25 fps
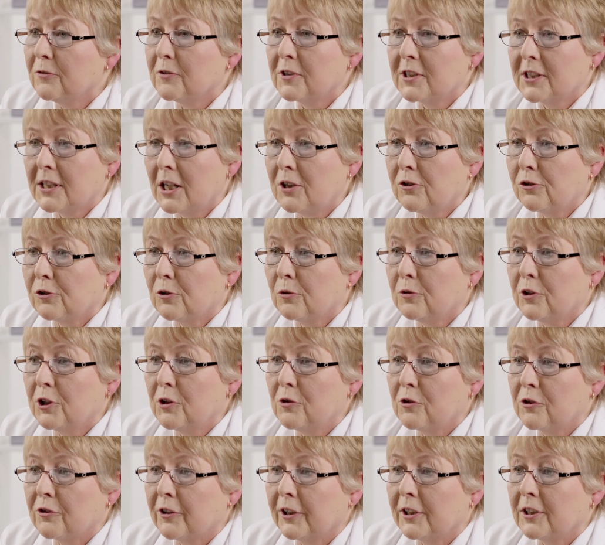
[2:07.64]
of essential
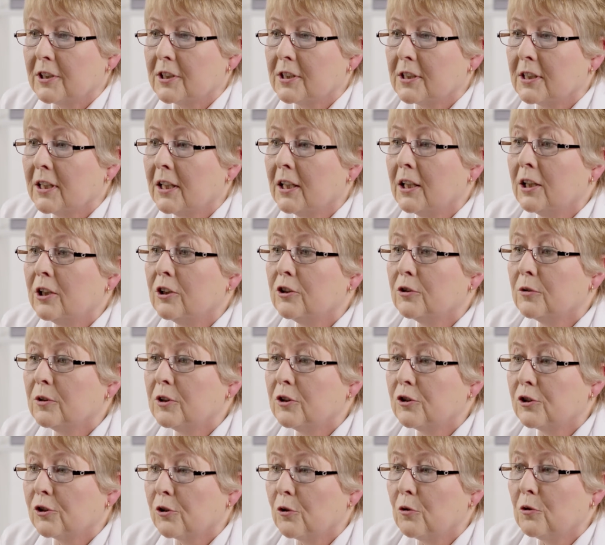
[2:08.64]
nutrients to
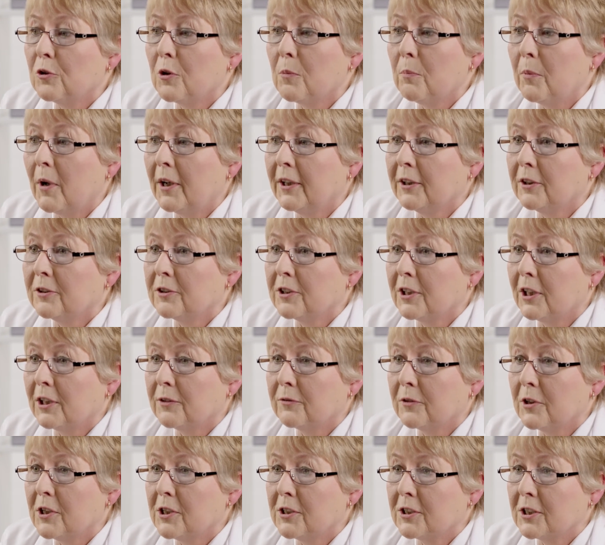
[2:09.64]
ensure the
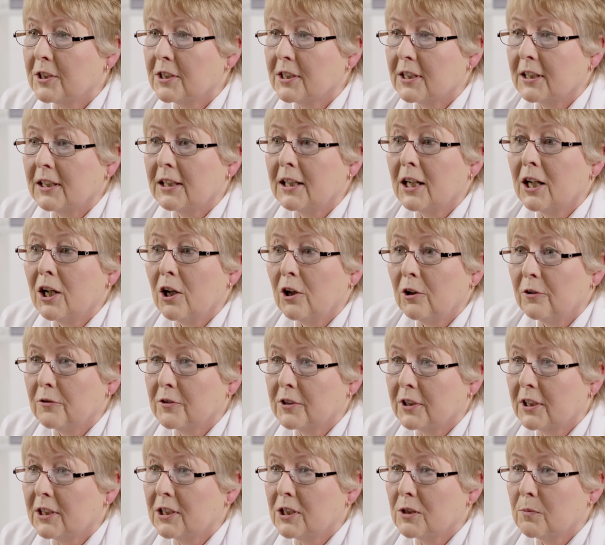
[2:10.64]
biodiversity the
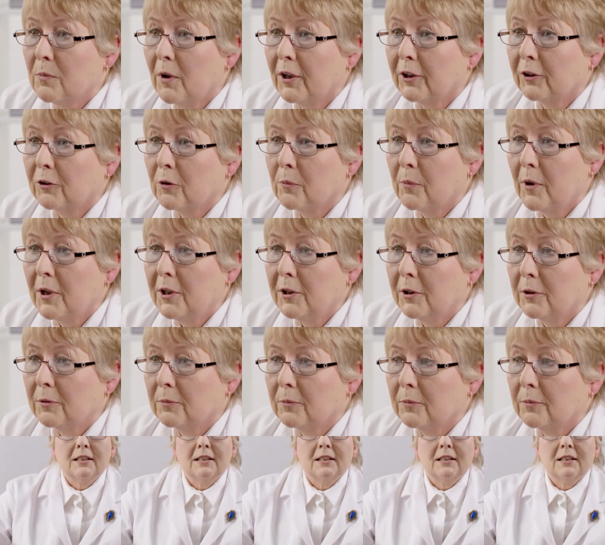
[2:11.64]
skin's microbiome.